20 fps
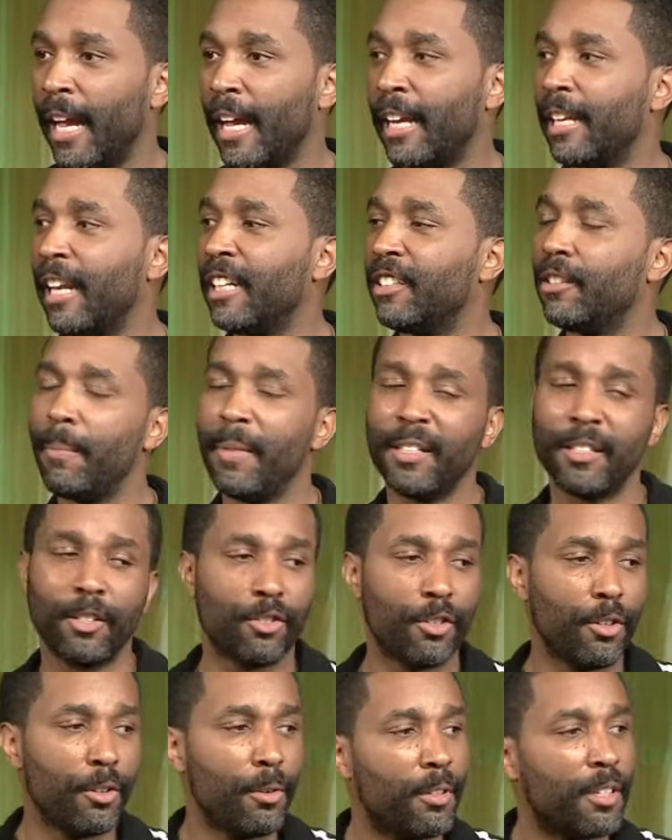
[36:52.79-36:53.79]
Can I submit this
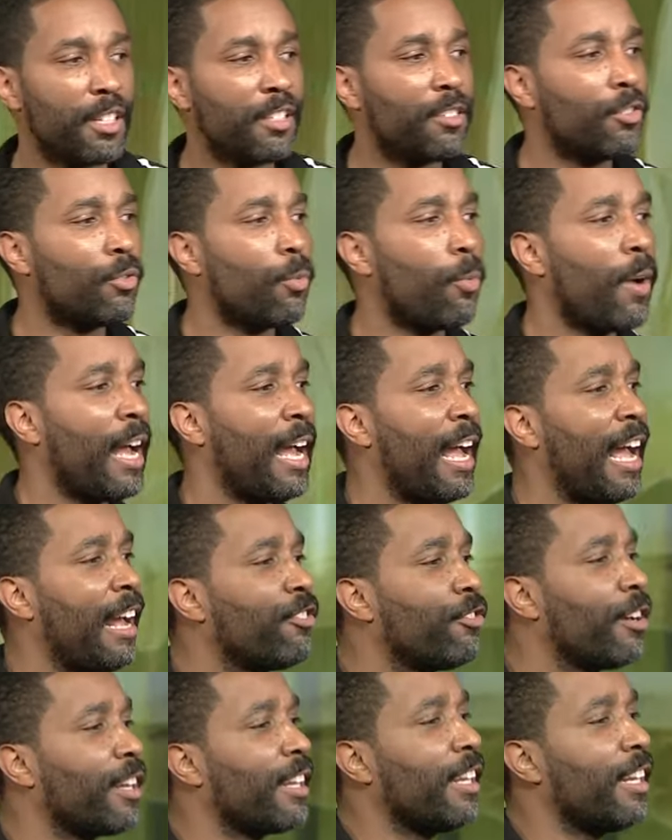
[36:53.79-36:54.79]
to you? This is why I
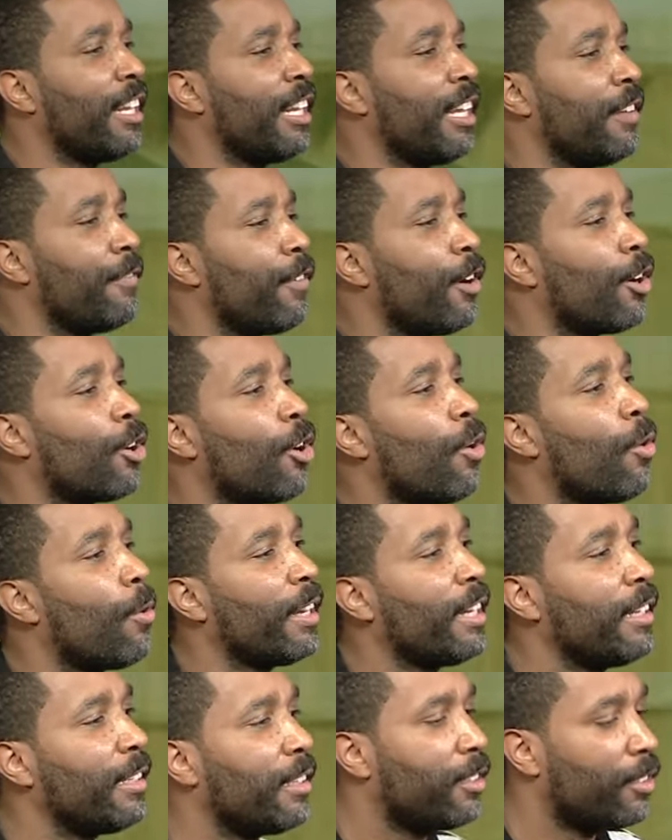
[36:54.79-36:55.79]
try to live
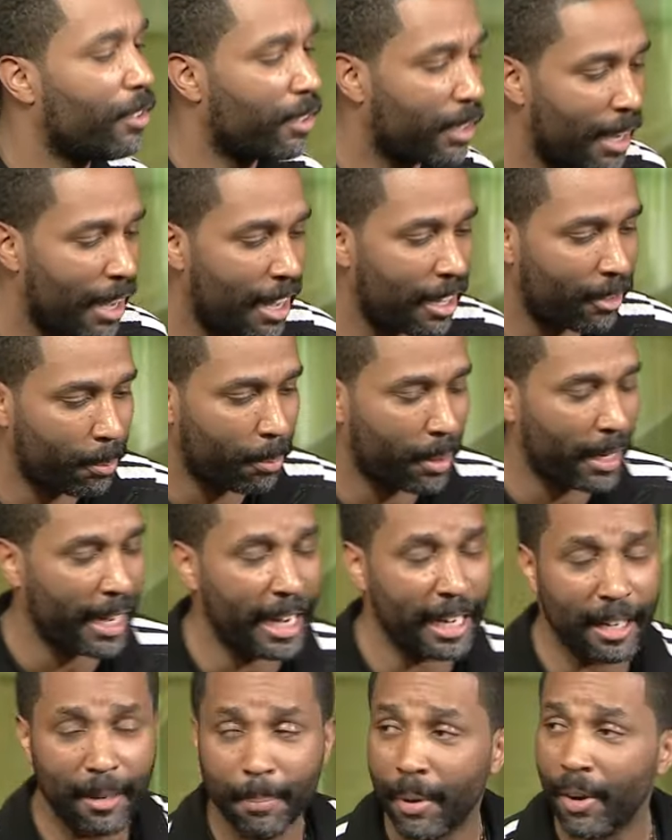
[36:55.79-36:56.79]
according to God's
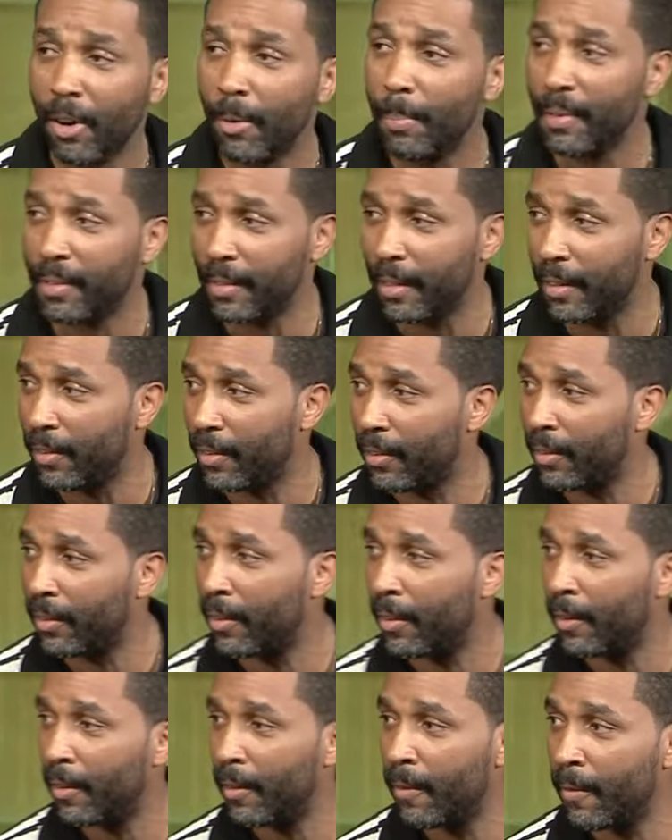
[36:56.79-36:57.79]
plan and purposes.
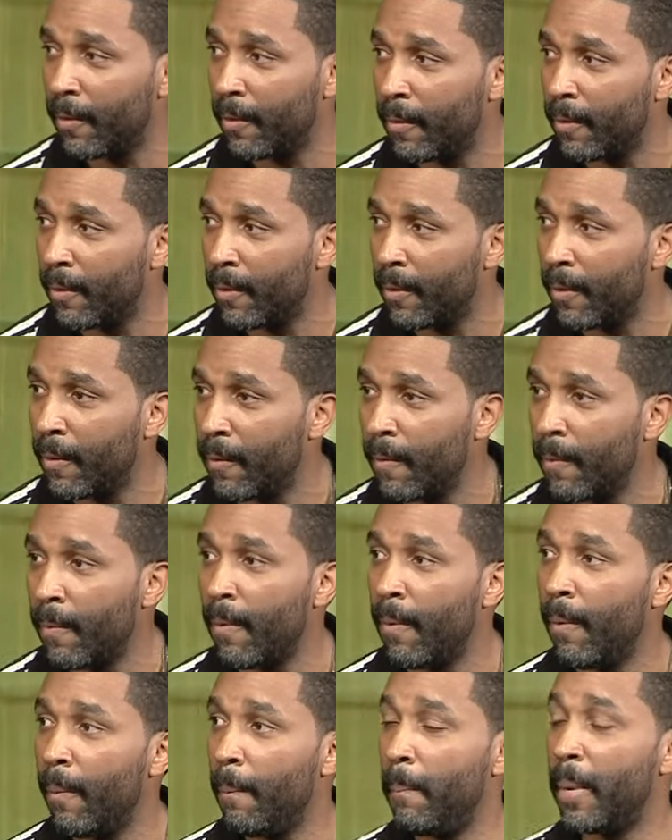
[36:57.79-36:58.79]

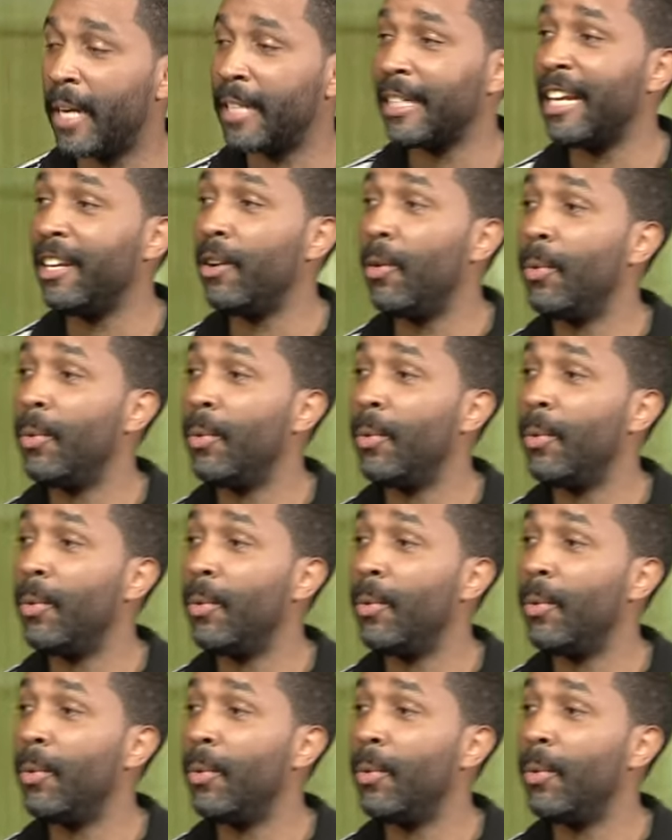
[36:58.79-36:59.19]
Because I know